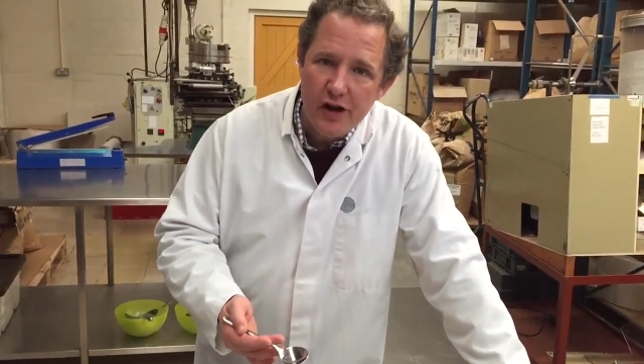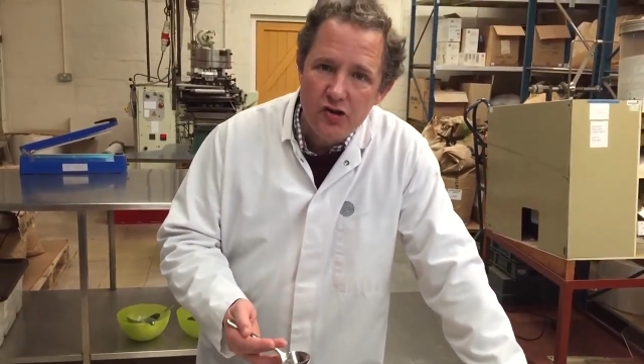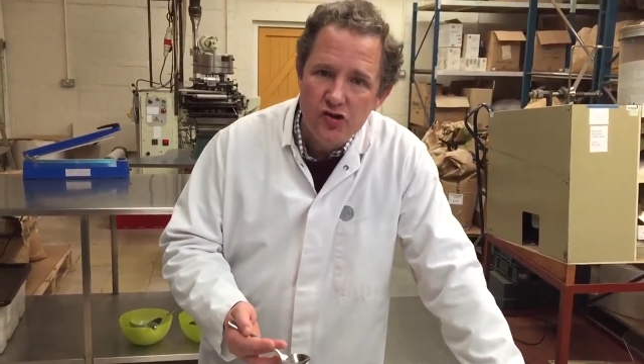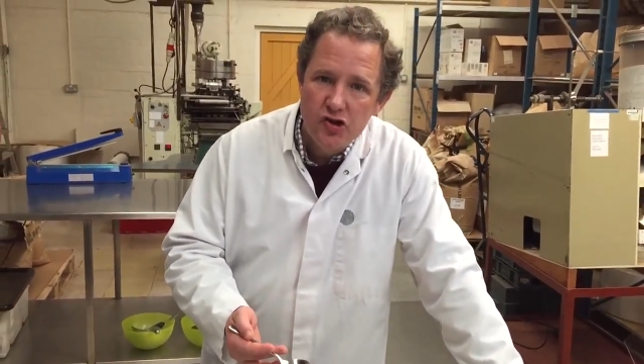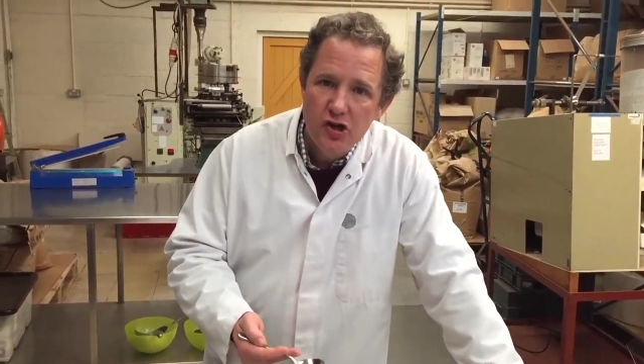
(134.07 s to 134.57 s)

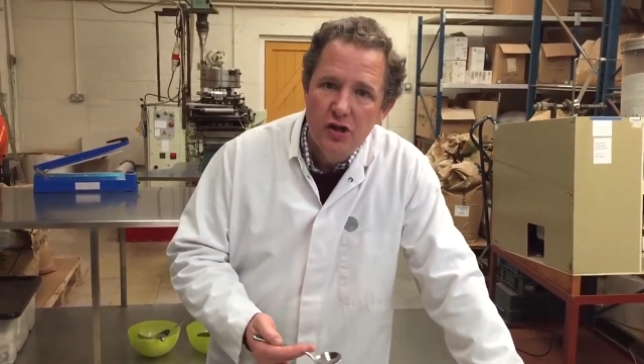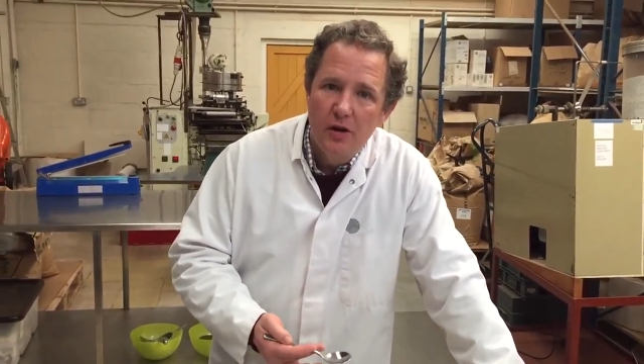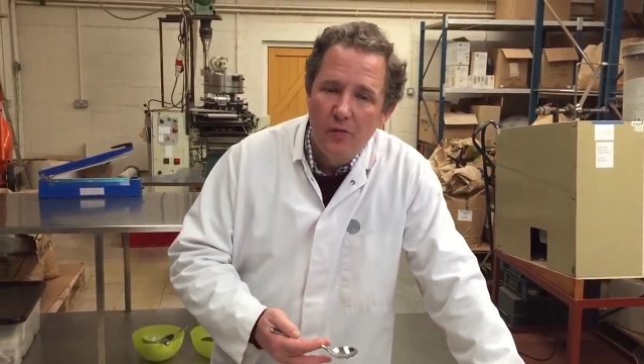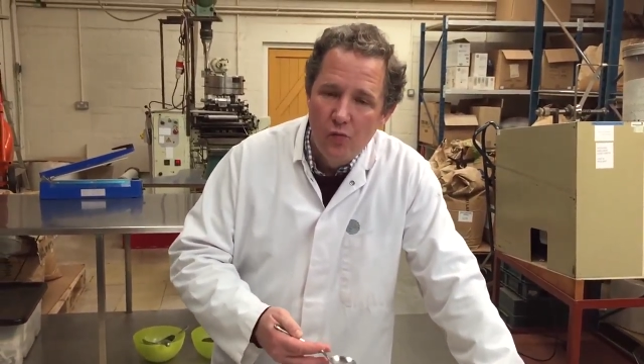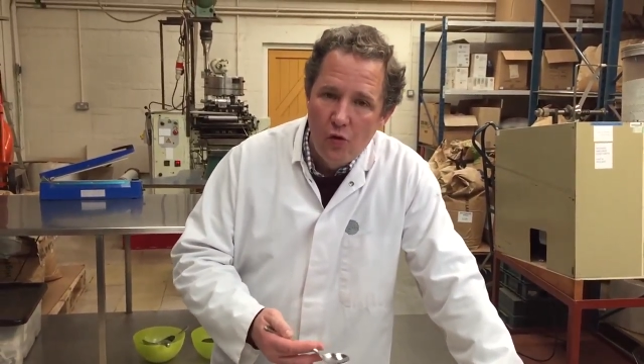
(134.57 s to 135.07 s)
rich,
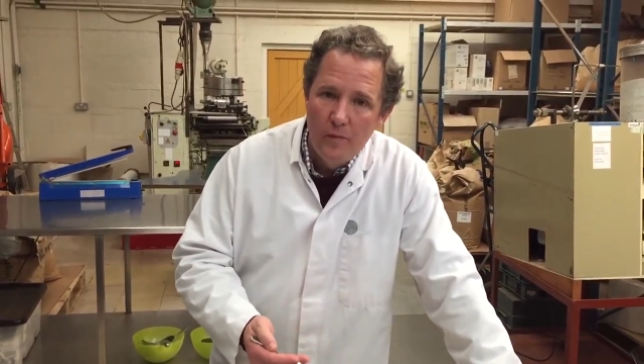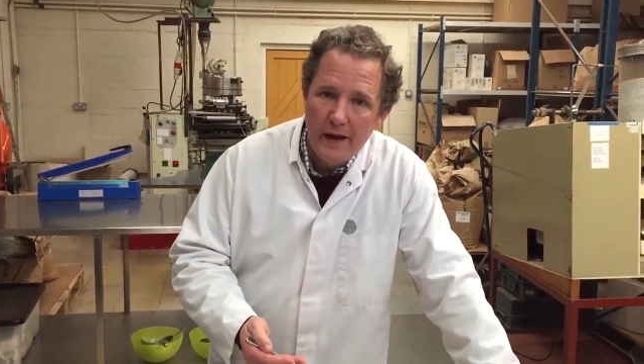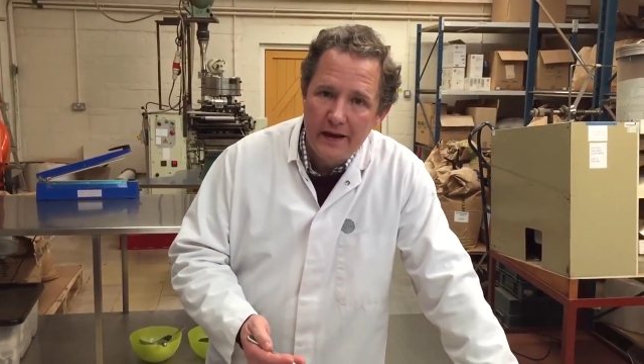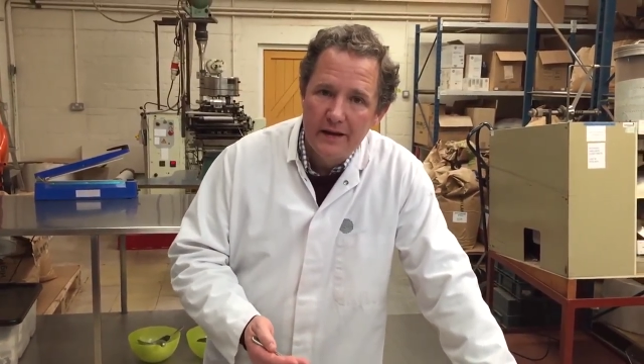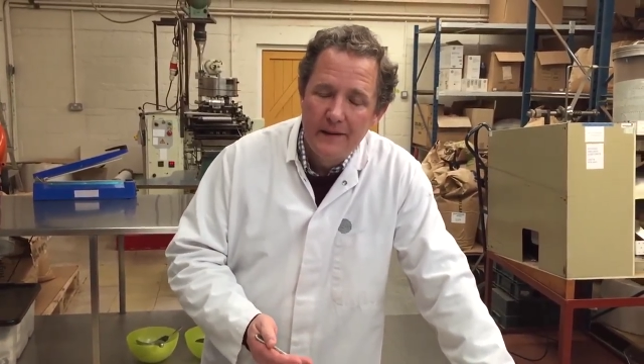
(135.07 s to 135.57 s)

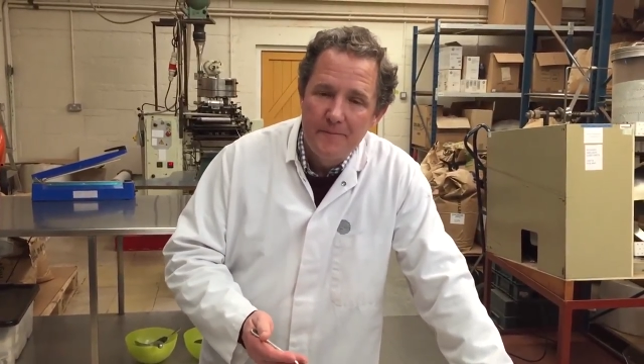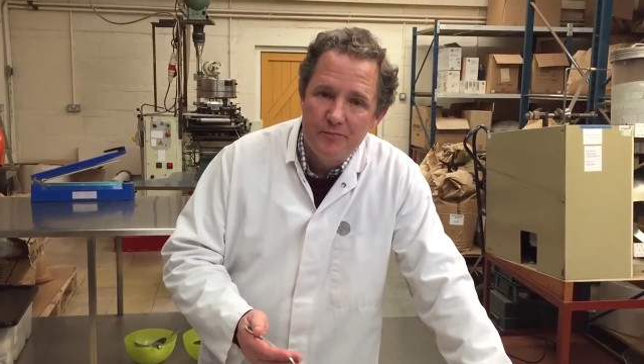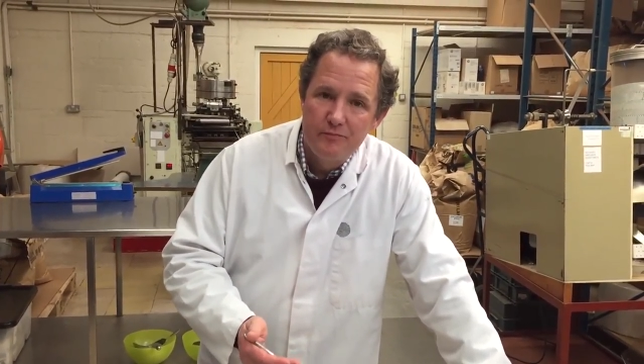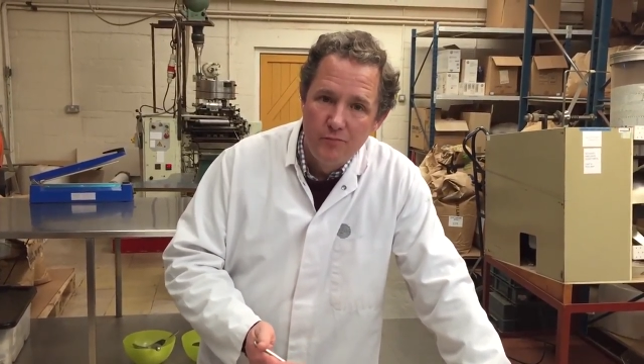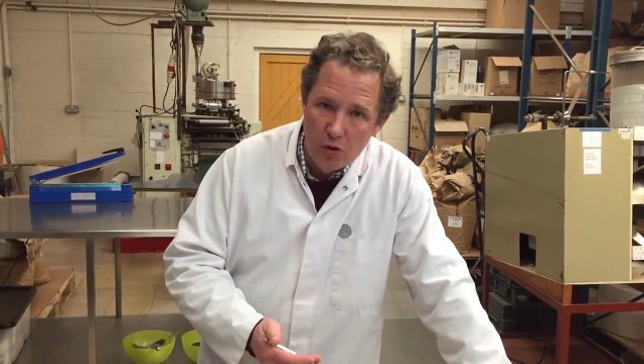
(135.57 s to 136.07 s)
warming,
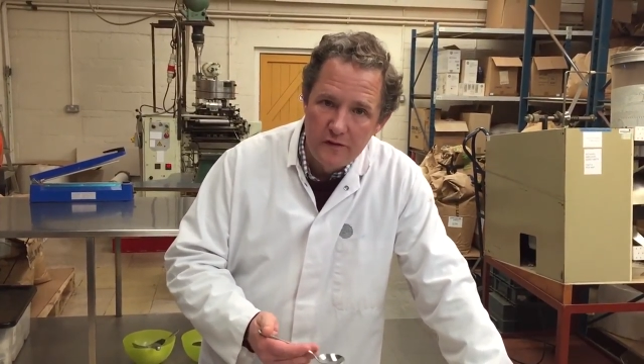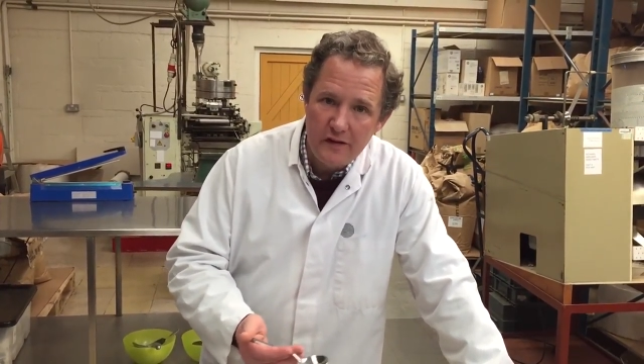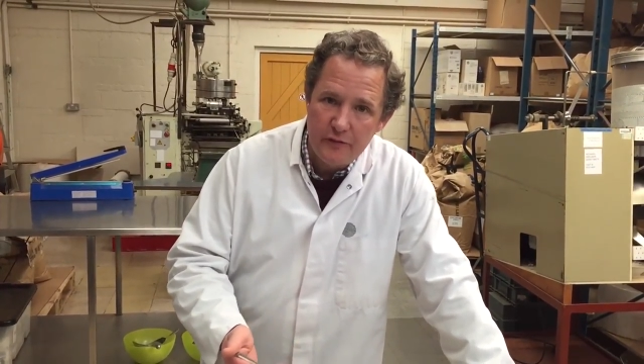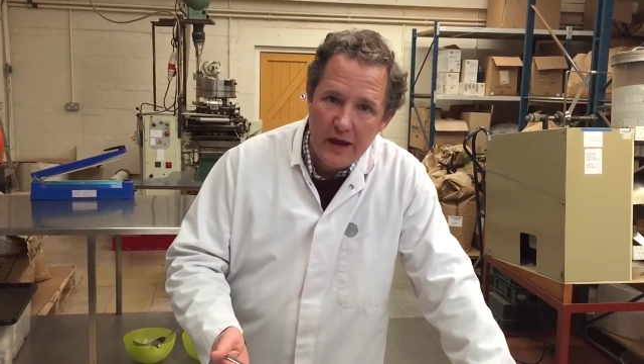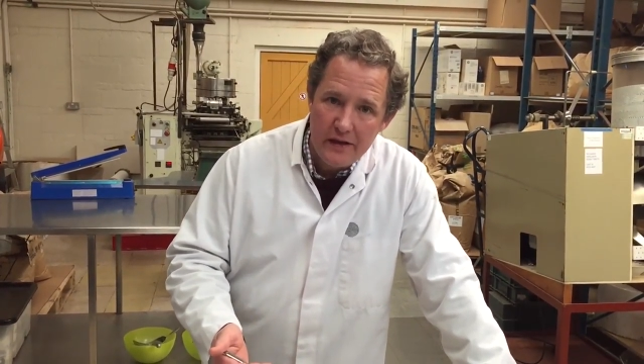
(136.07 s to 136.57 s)

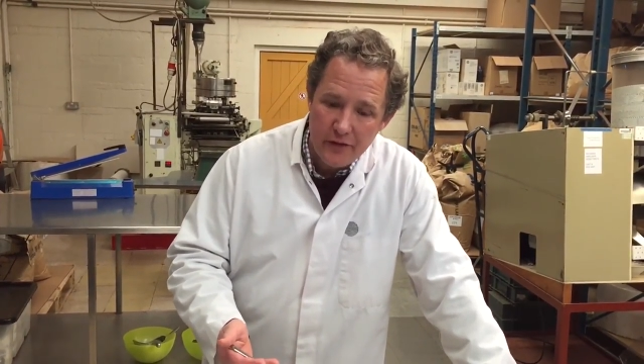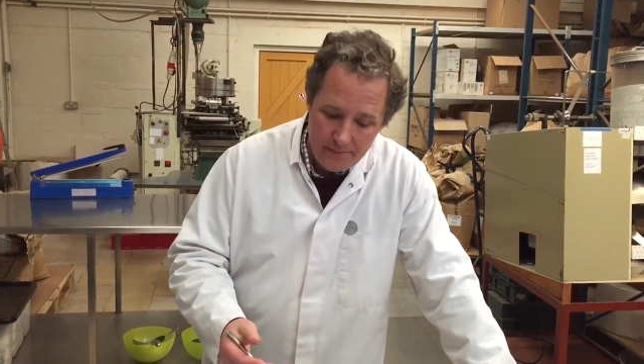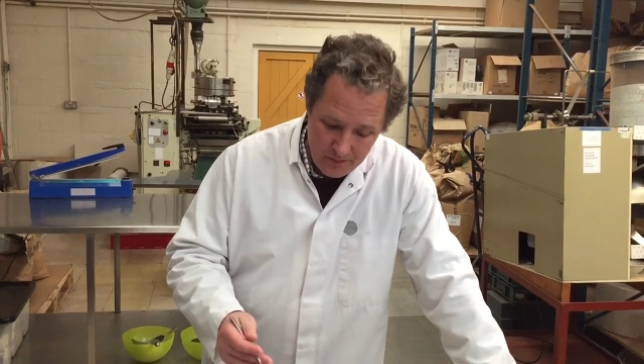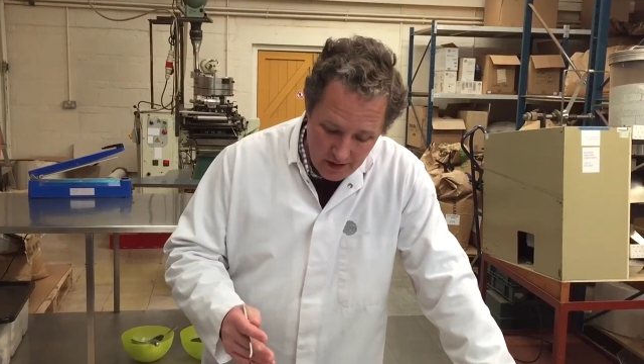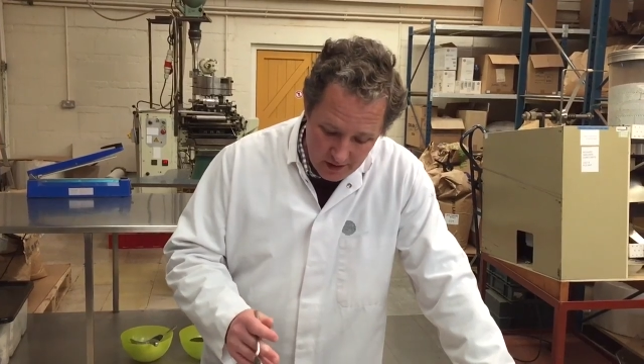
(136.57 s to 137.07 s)
malty flavour.